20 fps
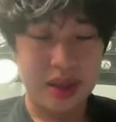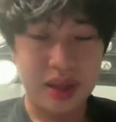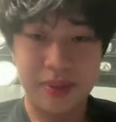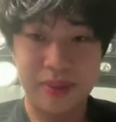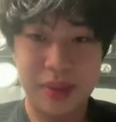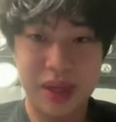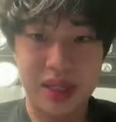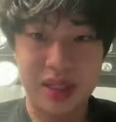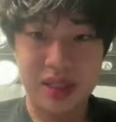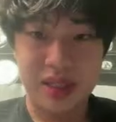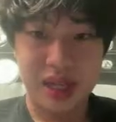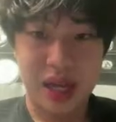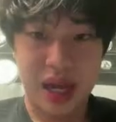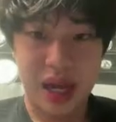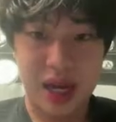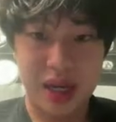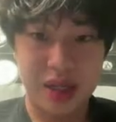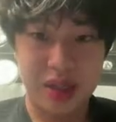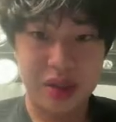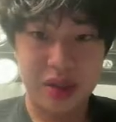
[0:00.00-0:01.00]
makes it
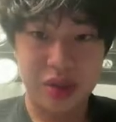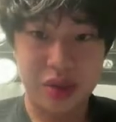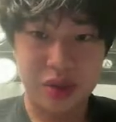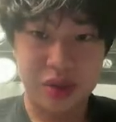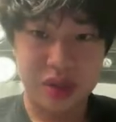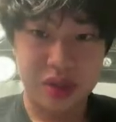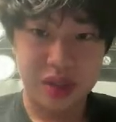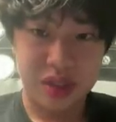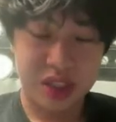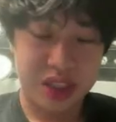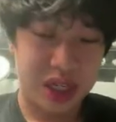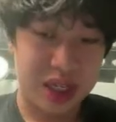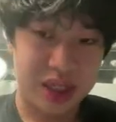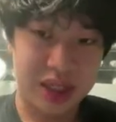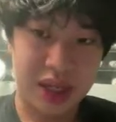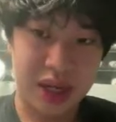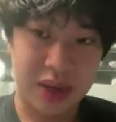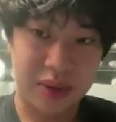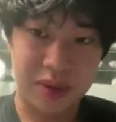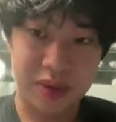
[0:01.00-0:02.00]
harder to shut
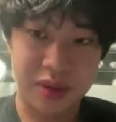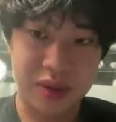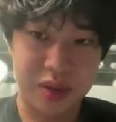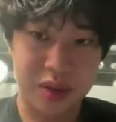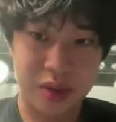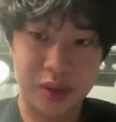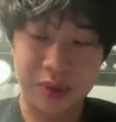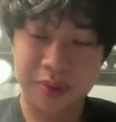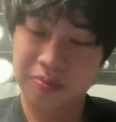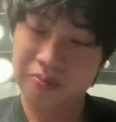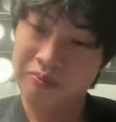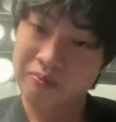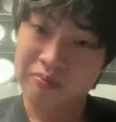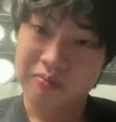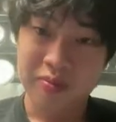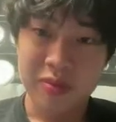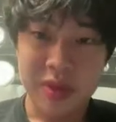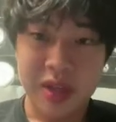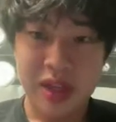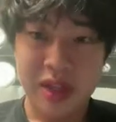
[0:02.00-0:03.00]
down. So
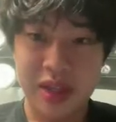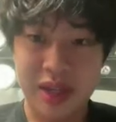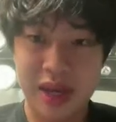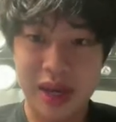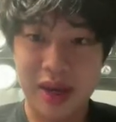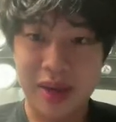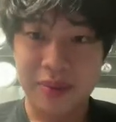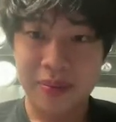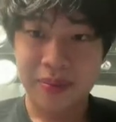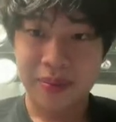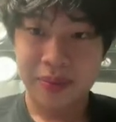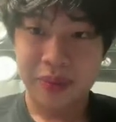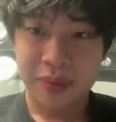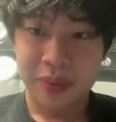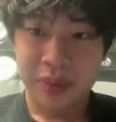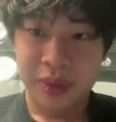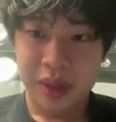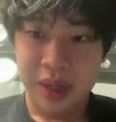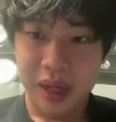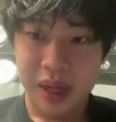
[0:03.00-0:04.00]
yeah.
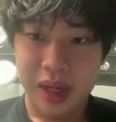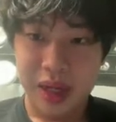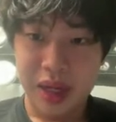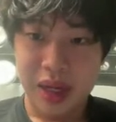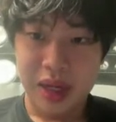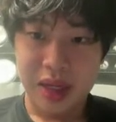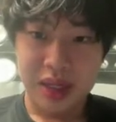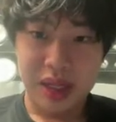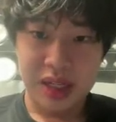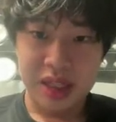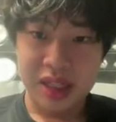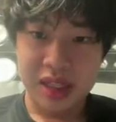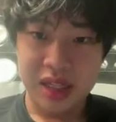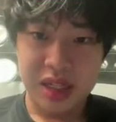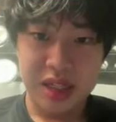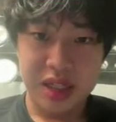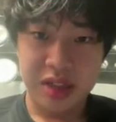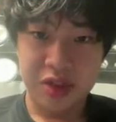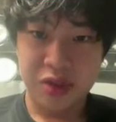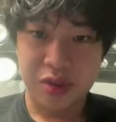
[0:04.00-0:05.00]
And then lastly,
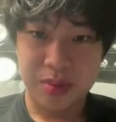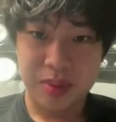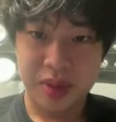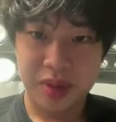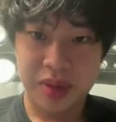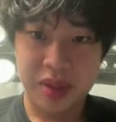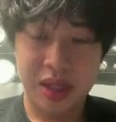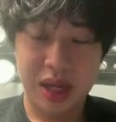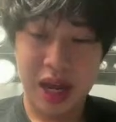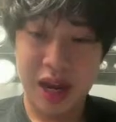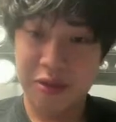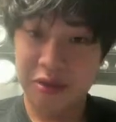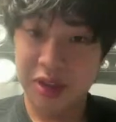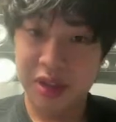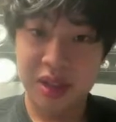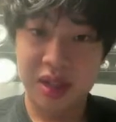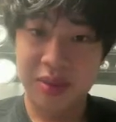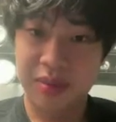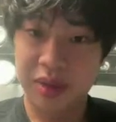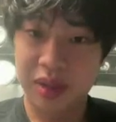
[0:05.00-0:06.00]
distributed
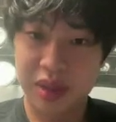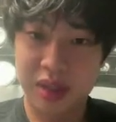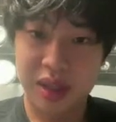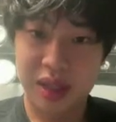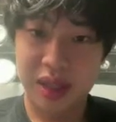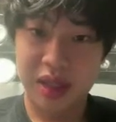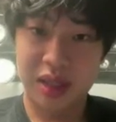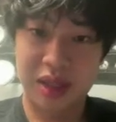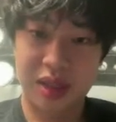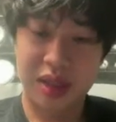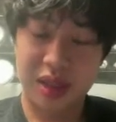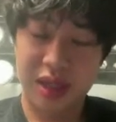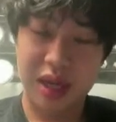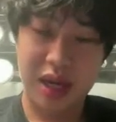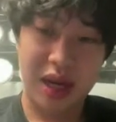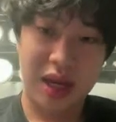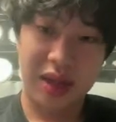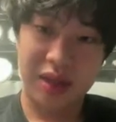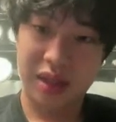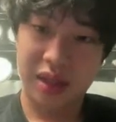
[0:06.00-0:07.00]
every communicated.
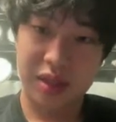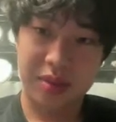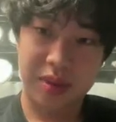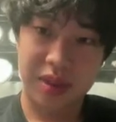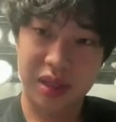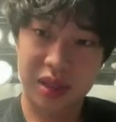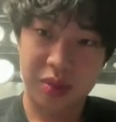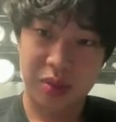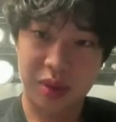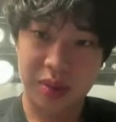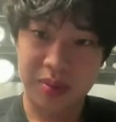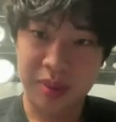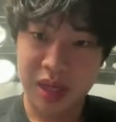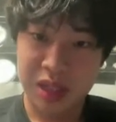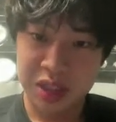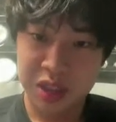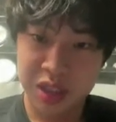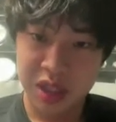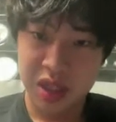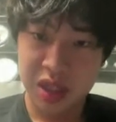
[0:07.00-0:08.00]
Yeah, that's basically what I
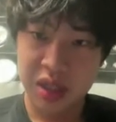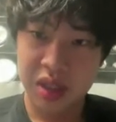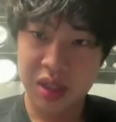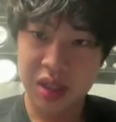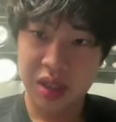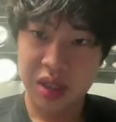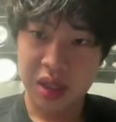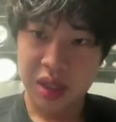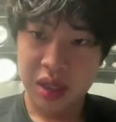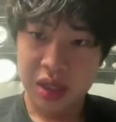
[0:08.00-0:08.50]
mentioned.